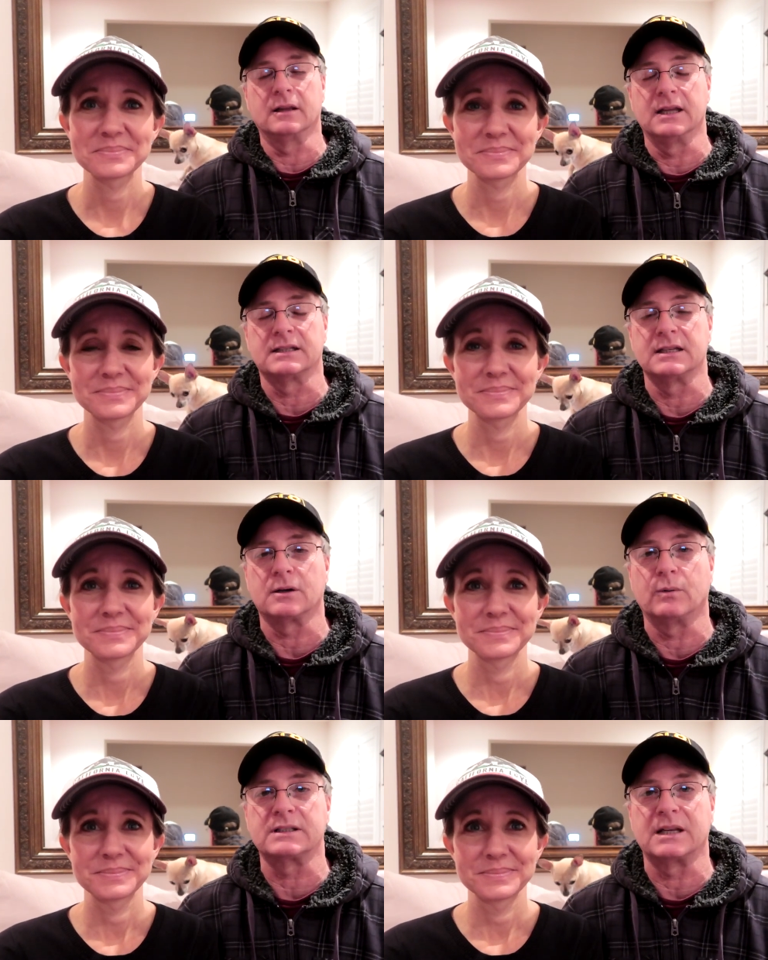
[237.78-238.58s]
Speaker 1: this is
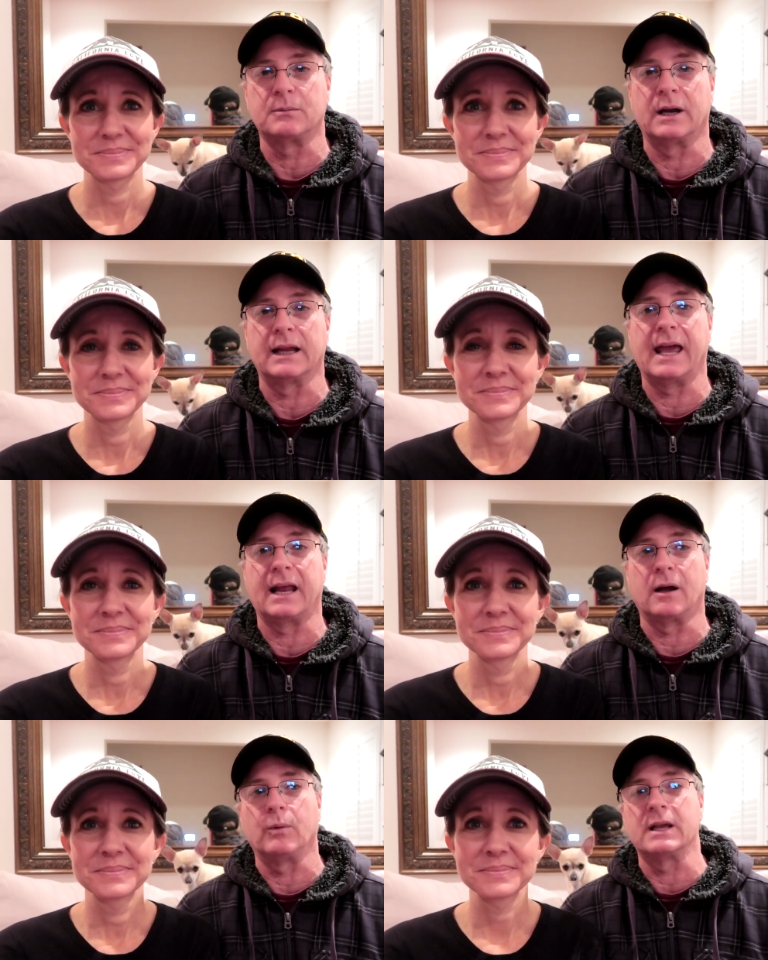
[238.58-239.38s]
a Wednesday morning.
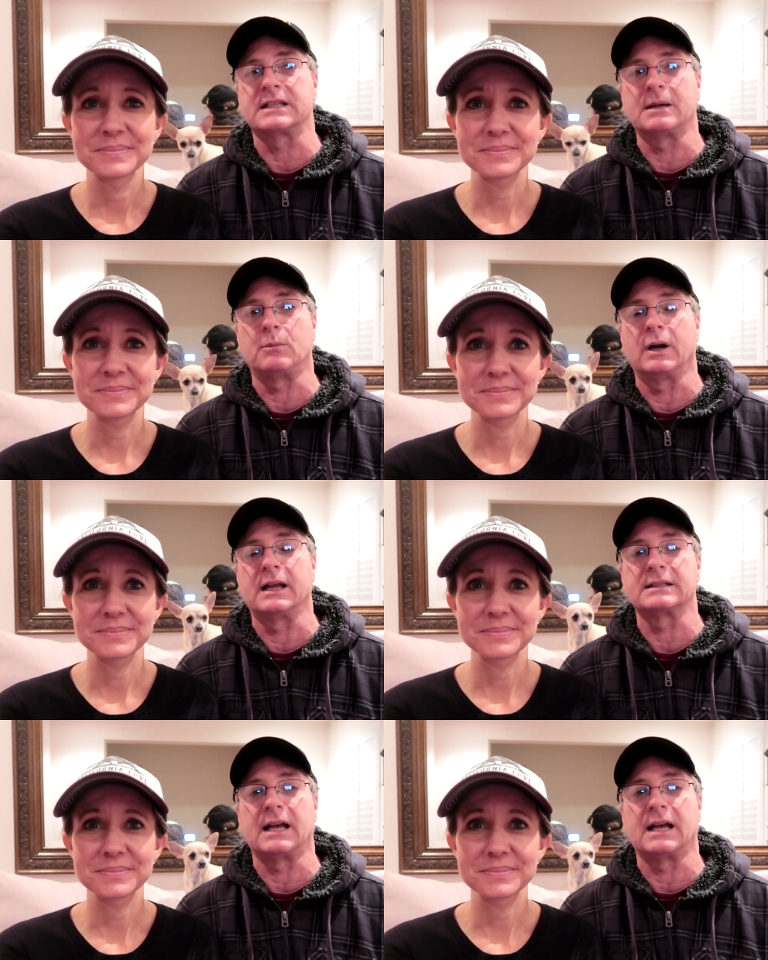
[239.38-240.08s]
And on Wednesday mornings,